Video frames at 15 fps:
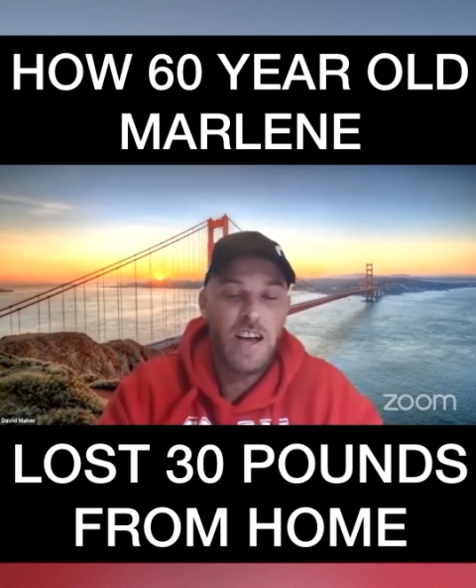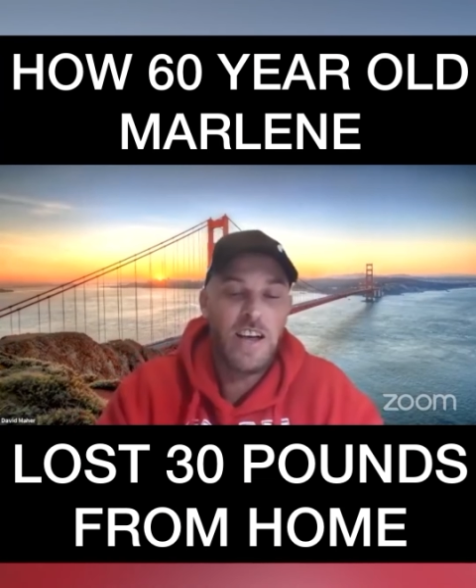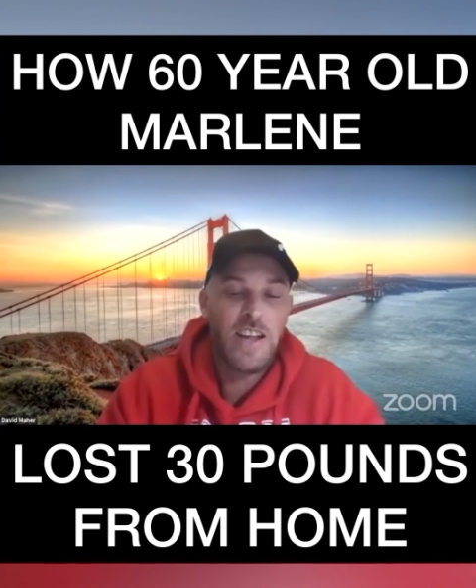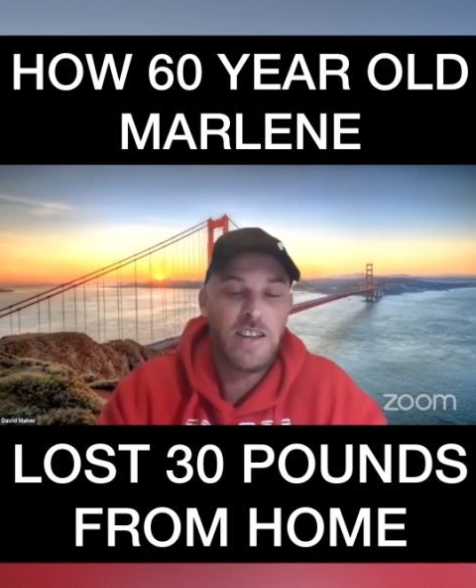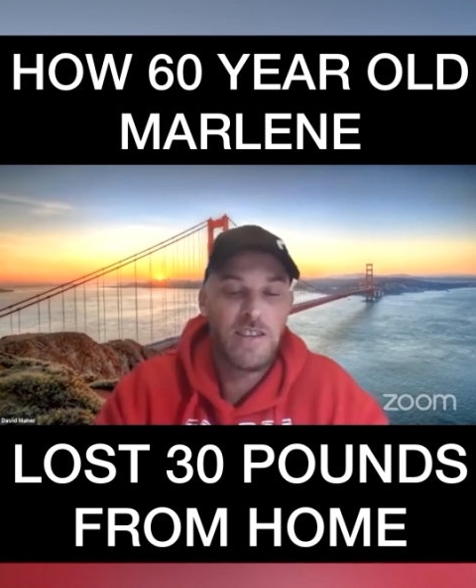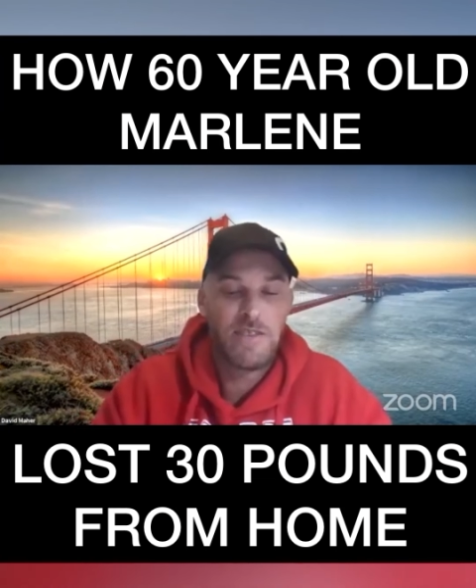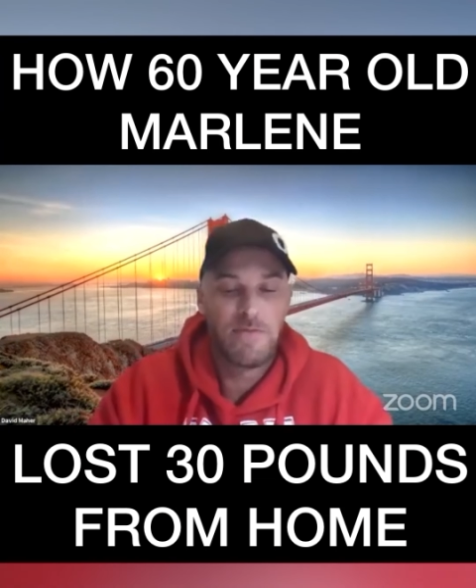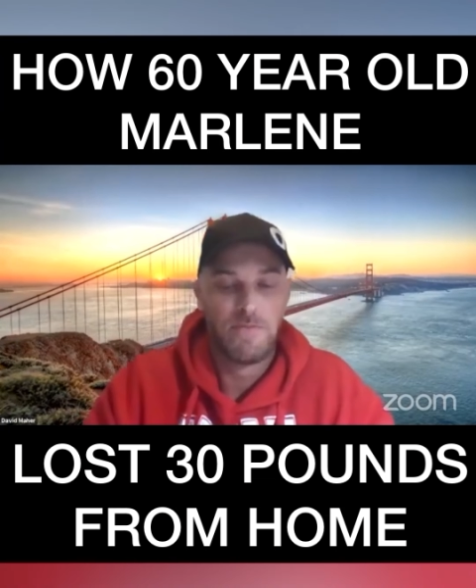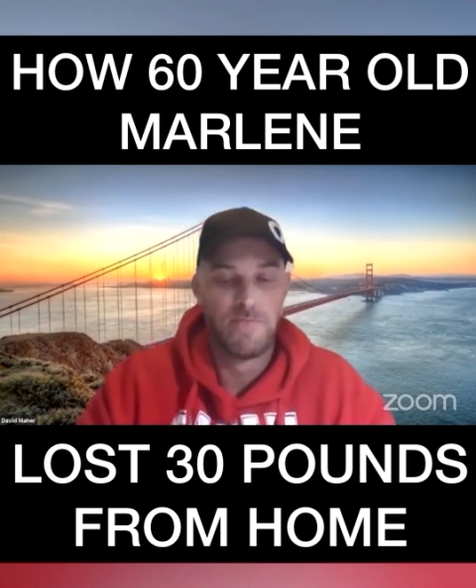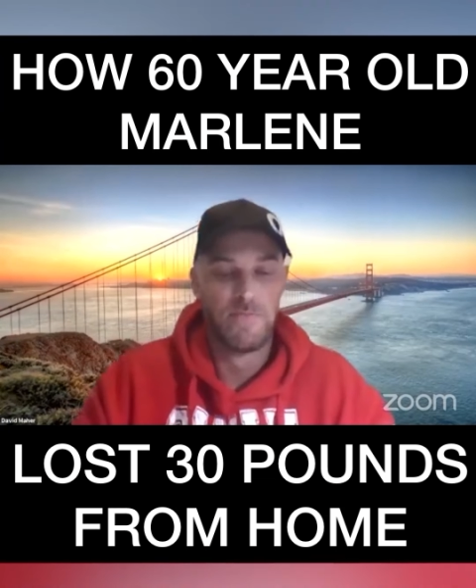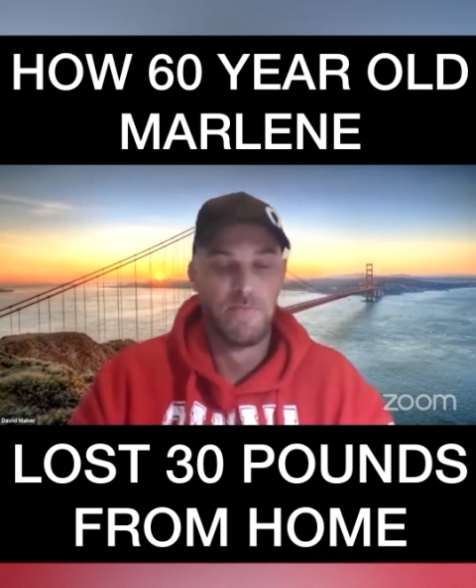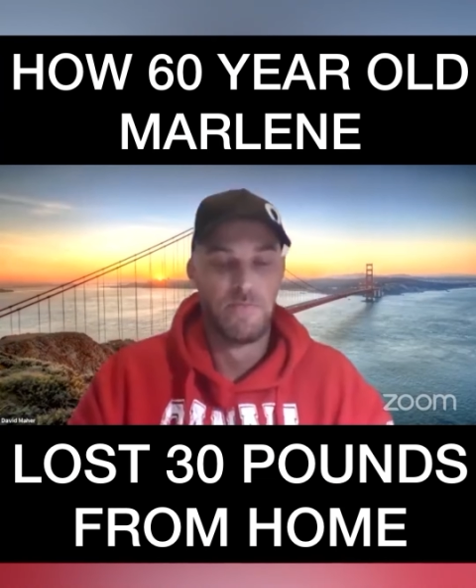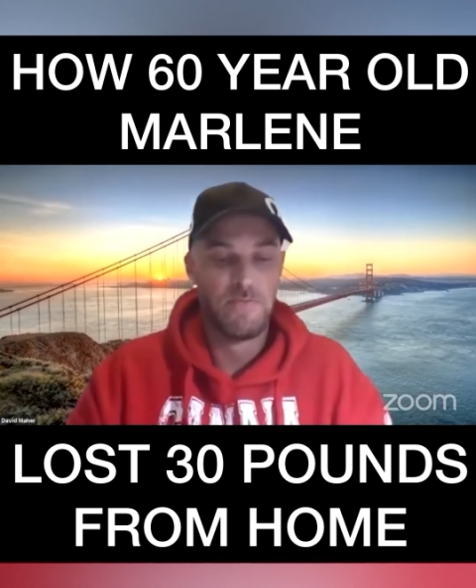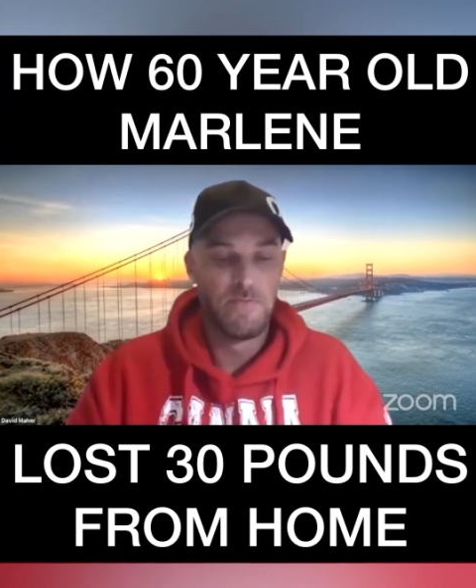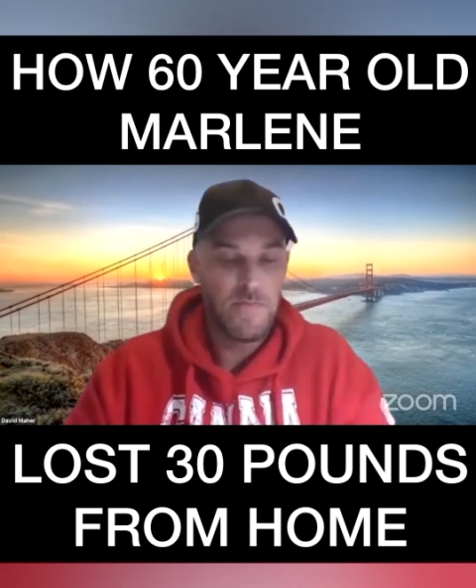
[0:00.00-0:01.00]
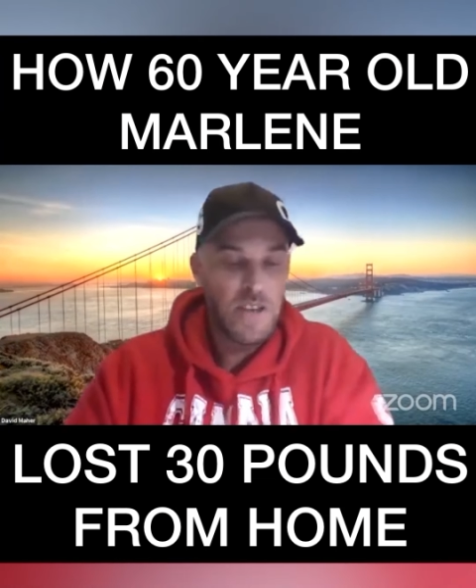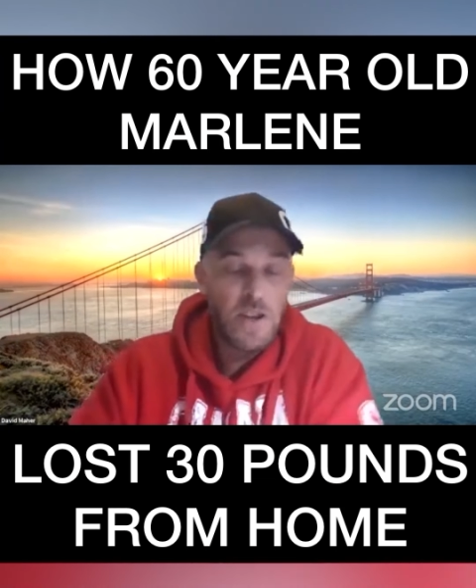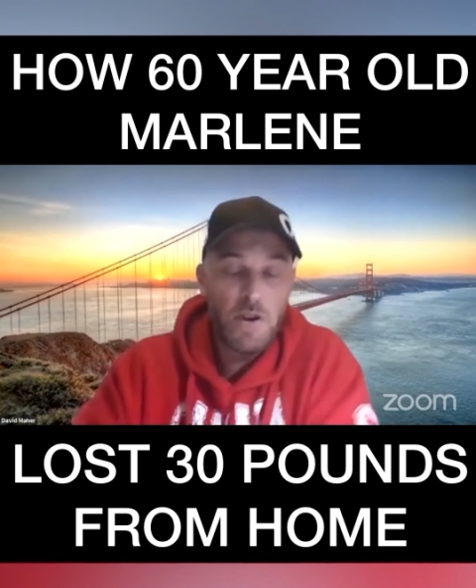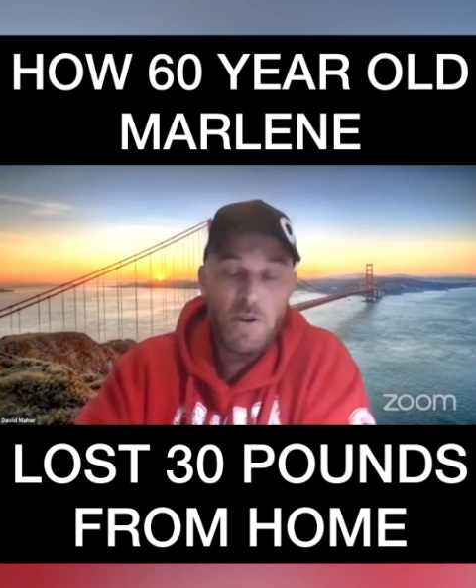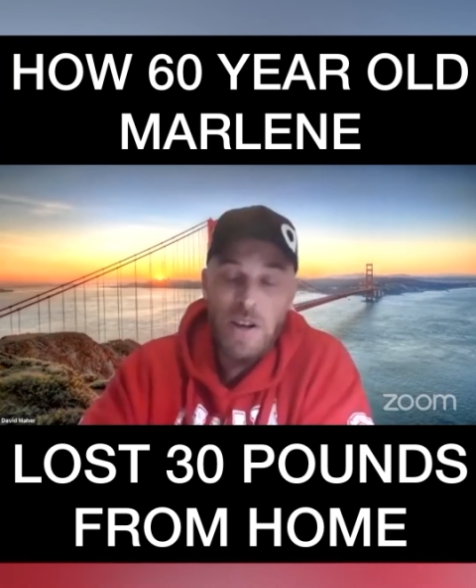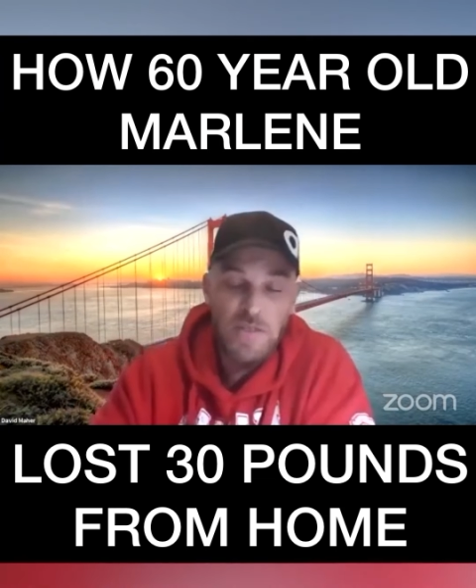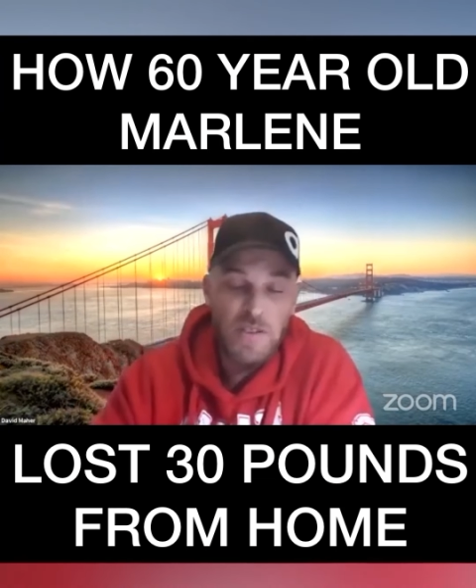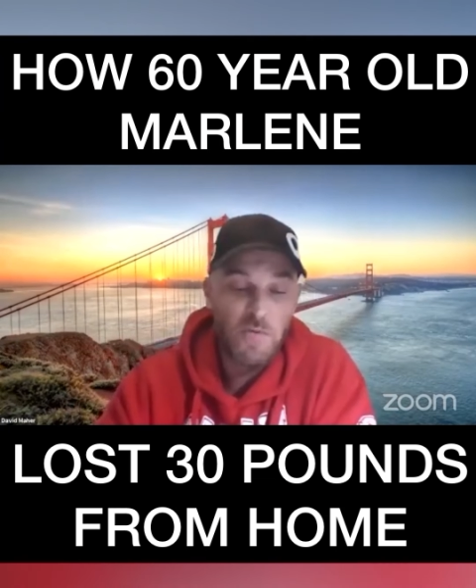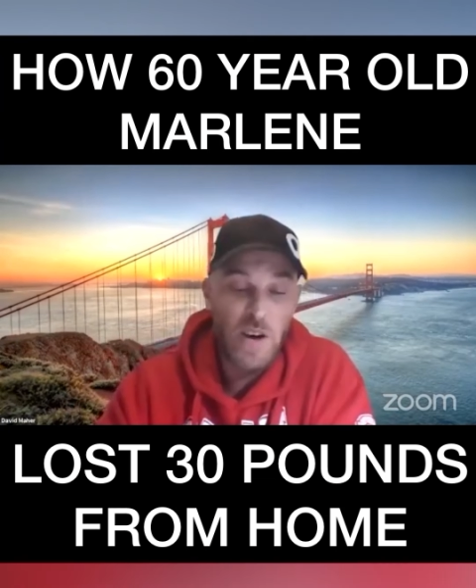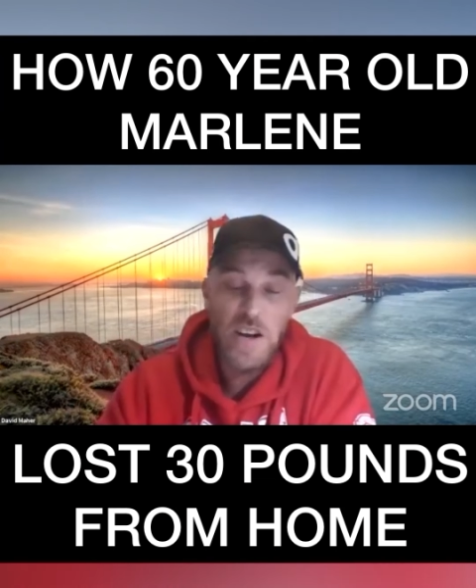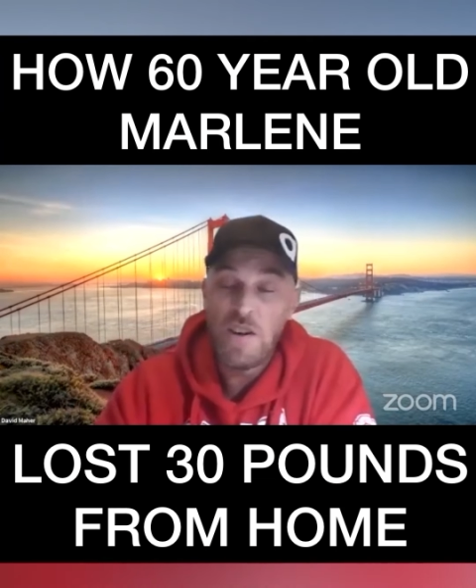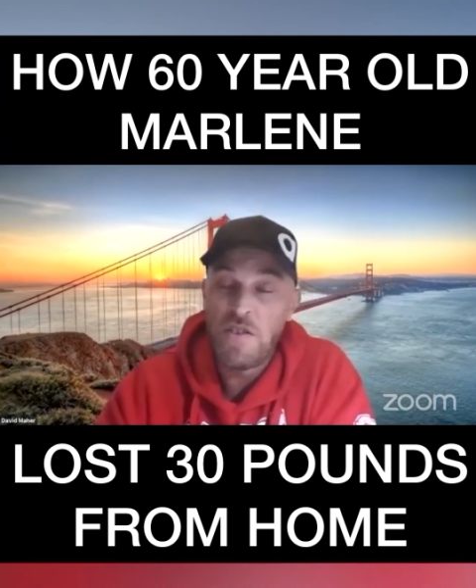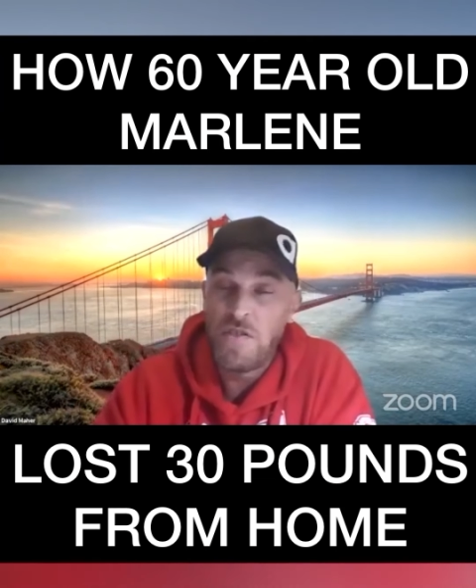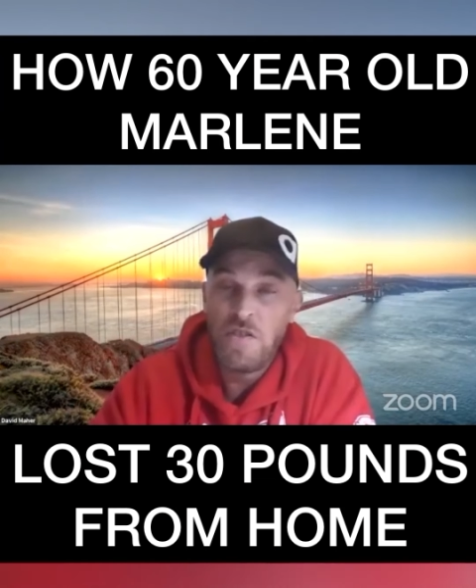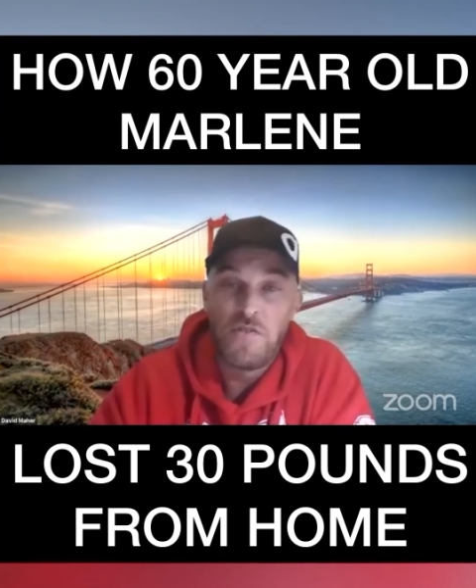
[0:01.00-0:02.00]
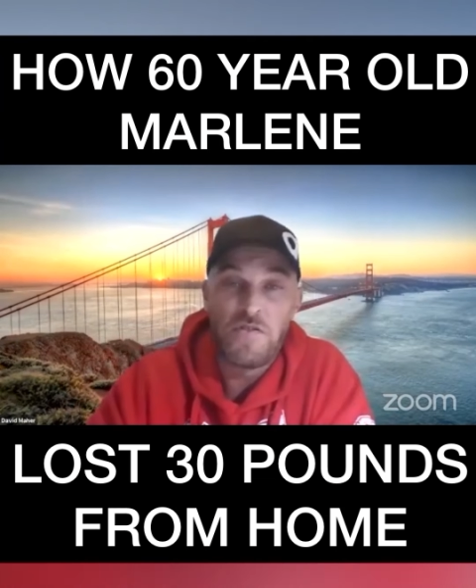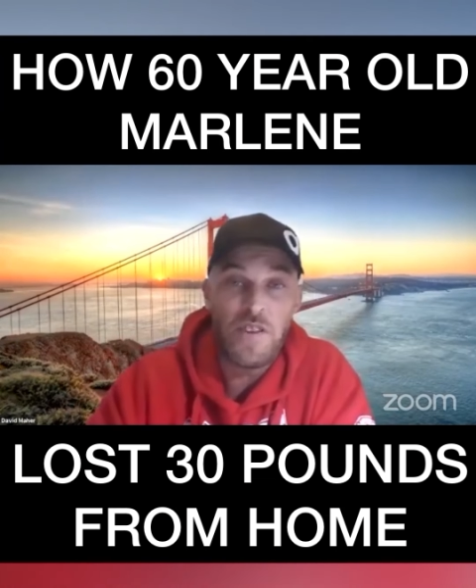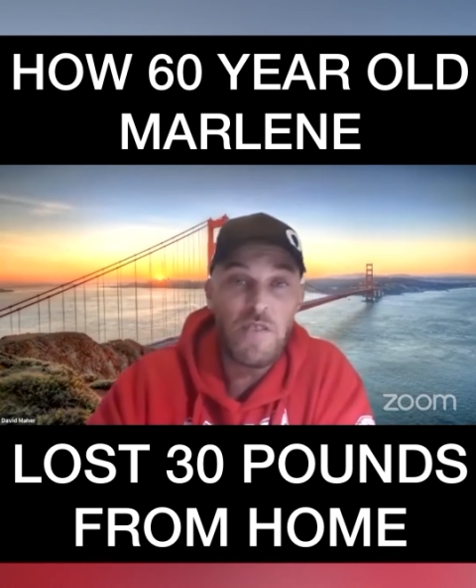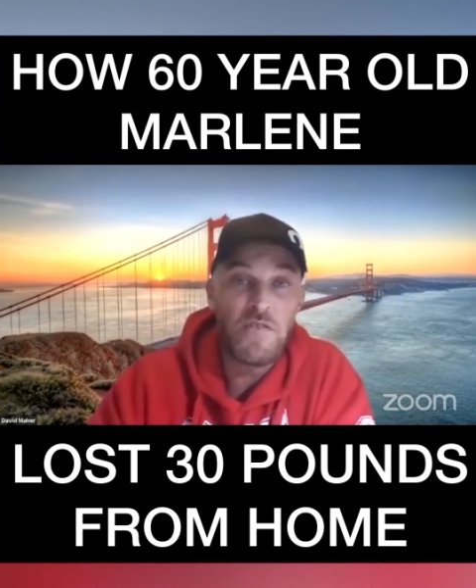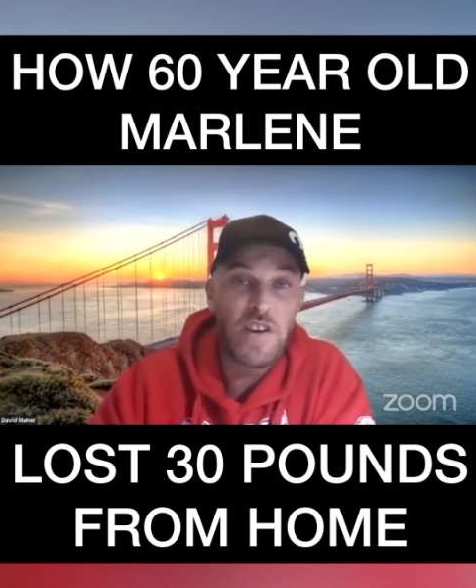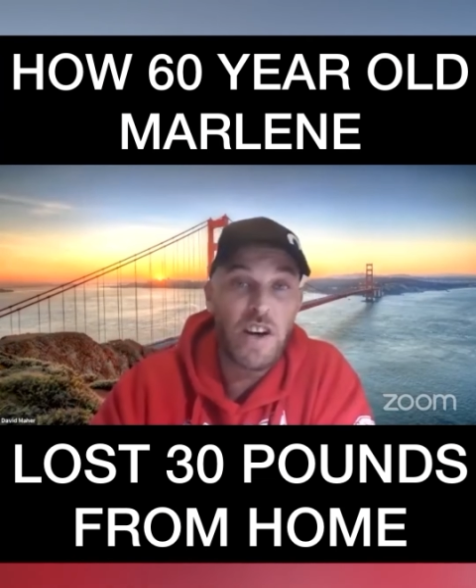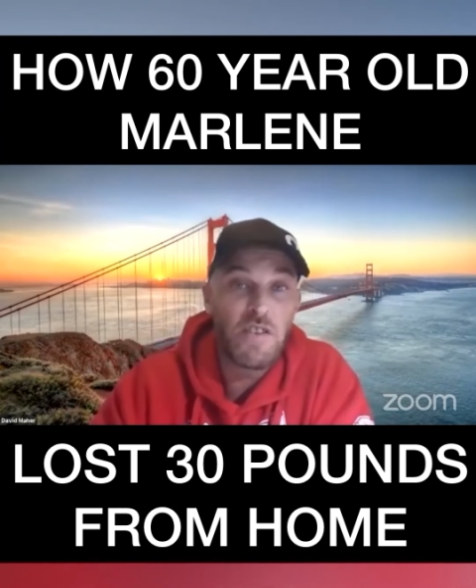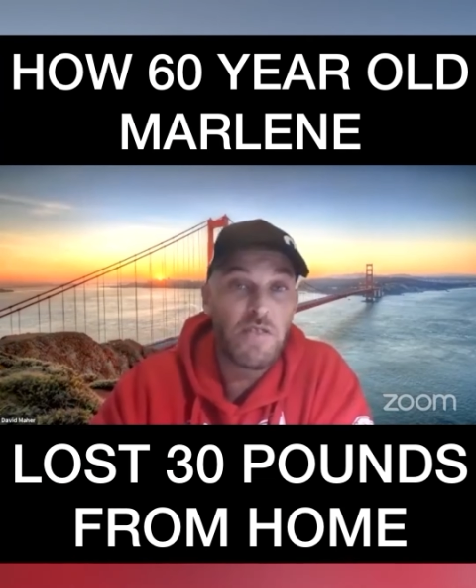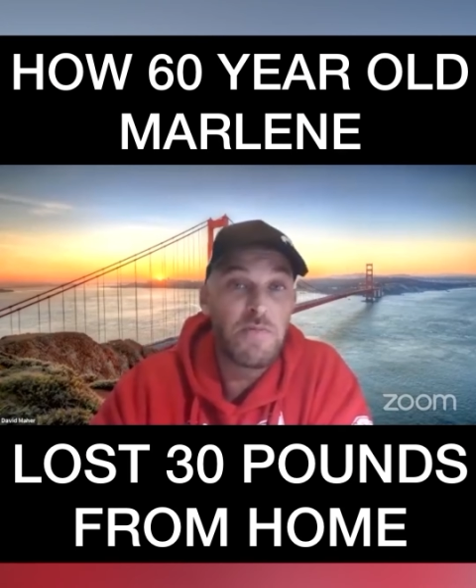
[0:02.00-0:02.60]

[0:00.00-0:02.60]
And you don't have to weigh your food forever now.